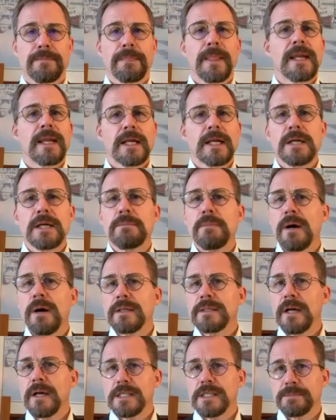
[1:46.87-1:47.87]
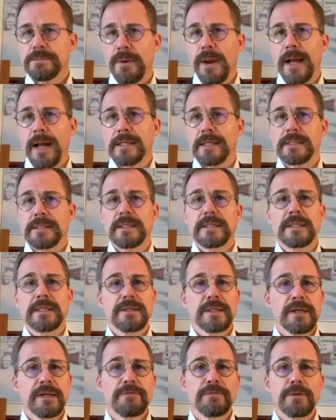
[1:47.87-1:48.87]
In a commoditized practice, the
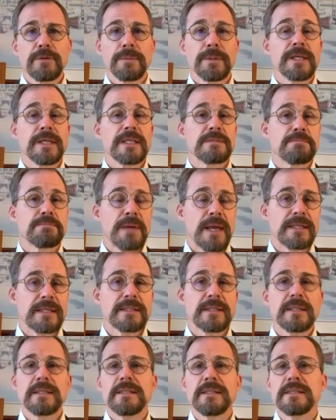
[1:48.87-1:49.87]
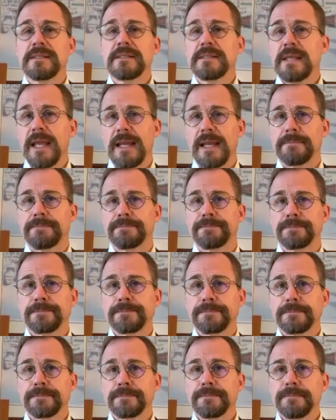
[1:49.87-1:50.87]
deliverable is basically the same.
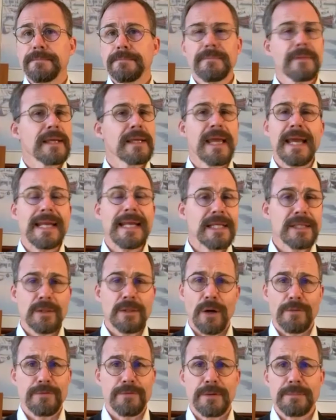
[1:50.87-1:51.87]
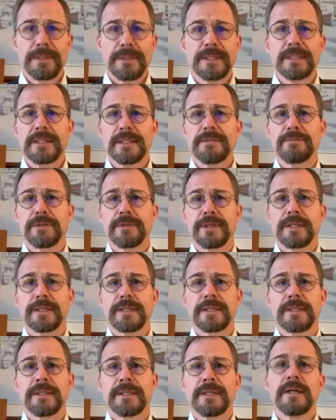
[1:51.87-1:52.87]
Any law firm can deliver it.
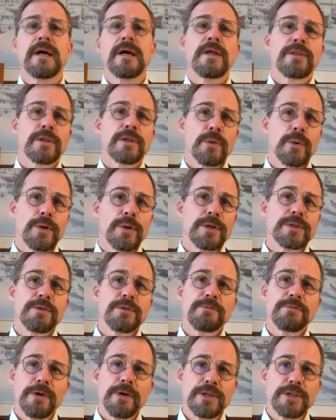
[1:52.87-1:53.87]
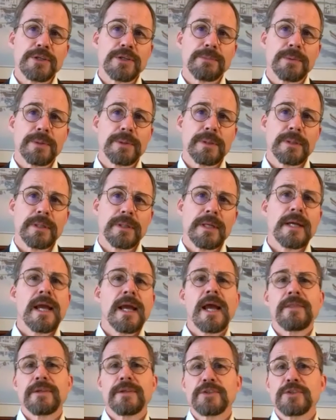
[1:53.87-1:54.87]
The lawyers are fungible,
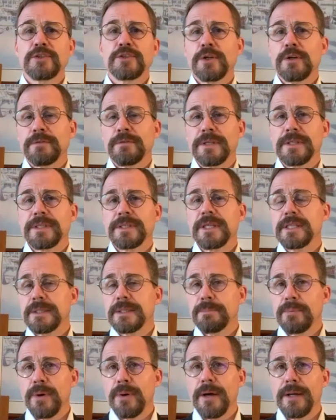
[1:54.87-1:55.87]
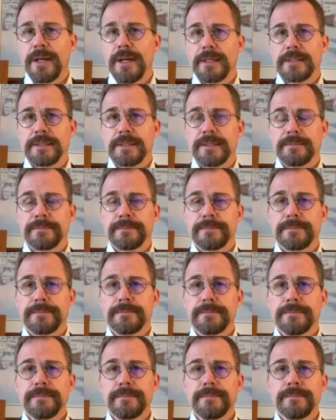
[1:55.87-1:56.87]
and the service is a product.
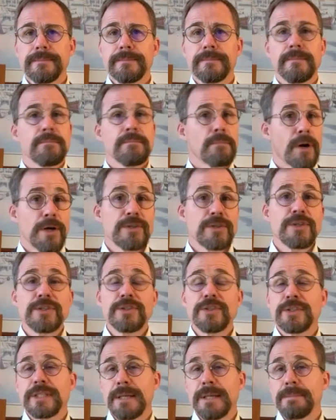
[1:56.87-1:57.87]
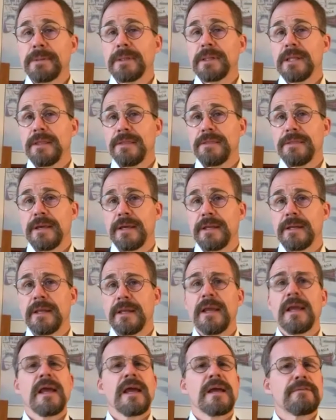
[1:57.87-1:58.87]
Margins are typically thin
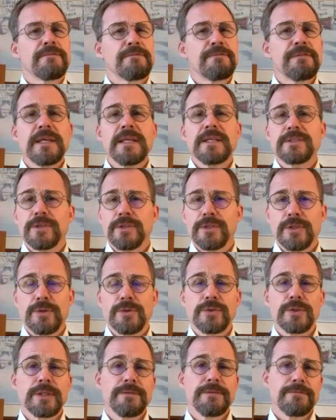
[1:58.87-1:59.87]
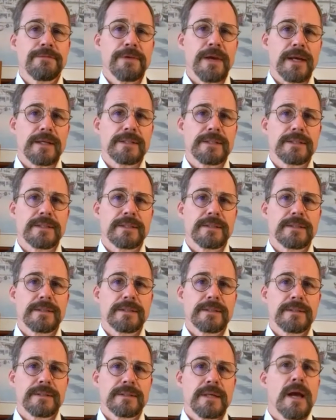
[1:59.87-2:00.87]
and fees are usually fixed.
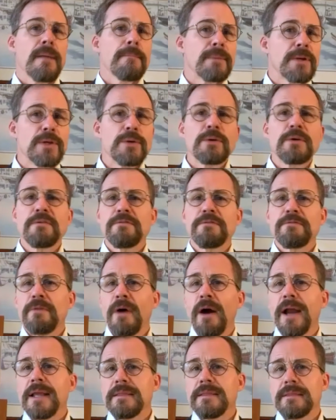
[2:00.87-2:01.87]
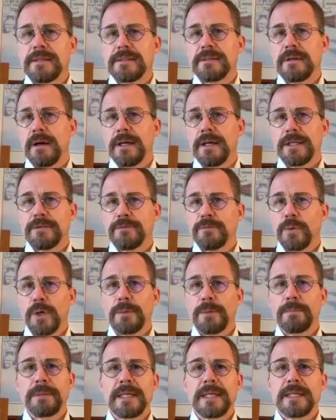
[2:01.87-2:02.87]
But you can find this kind of
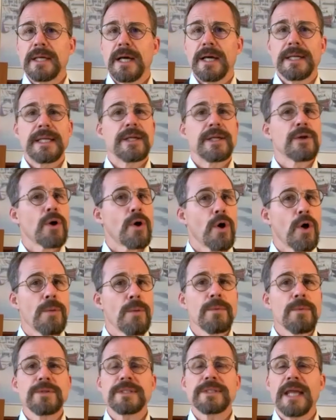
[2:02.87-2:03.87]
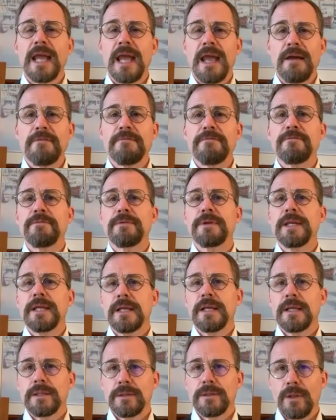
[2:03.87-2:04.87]
work done in almost every
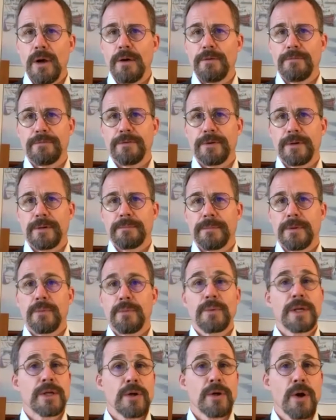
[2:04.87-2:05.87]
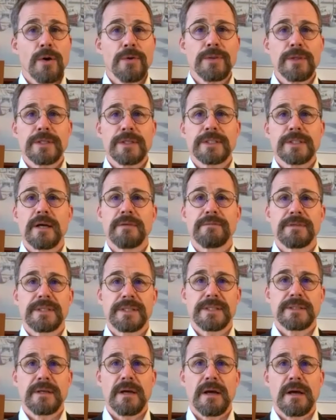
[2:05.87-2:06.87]
law firm, regardless of its
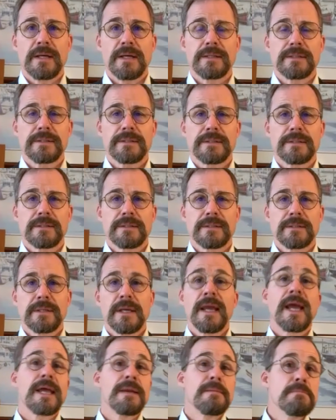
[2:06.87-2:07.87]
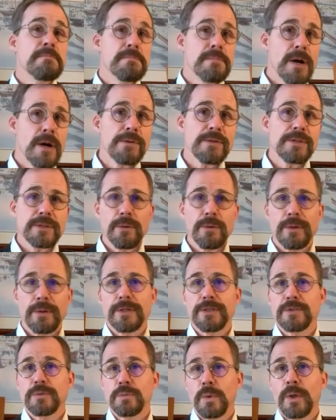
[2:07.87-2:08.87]
size. And most
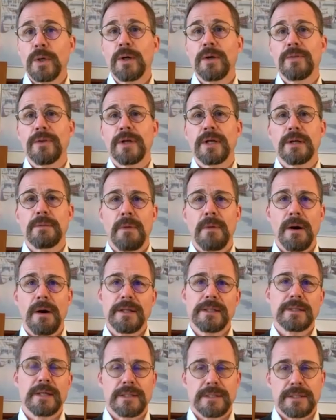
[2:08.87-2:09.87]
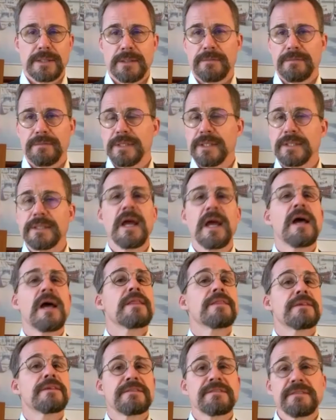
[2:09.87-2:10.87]
lawyers work on their commoditized services
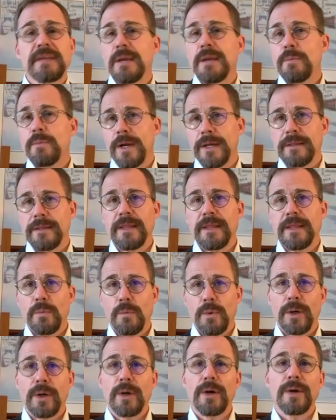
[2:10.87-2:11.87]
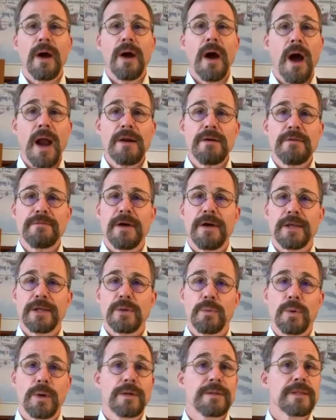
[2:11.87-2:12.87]
the same way that they work on higher value
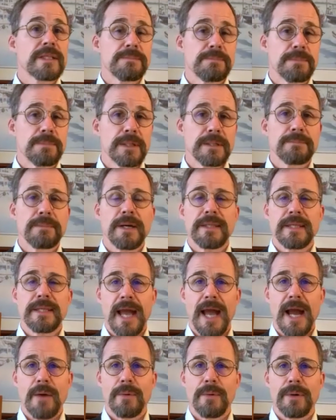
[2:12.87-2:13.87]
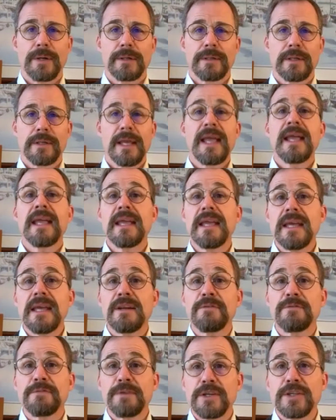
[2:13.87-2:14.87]
work that's billed by the hour,
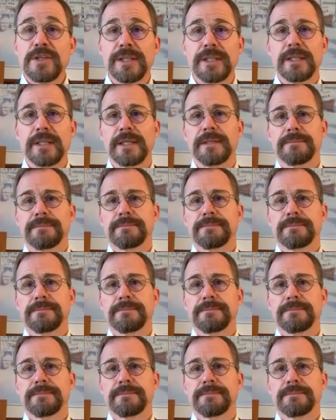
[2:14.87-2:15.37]
inefficiently.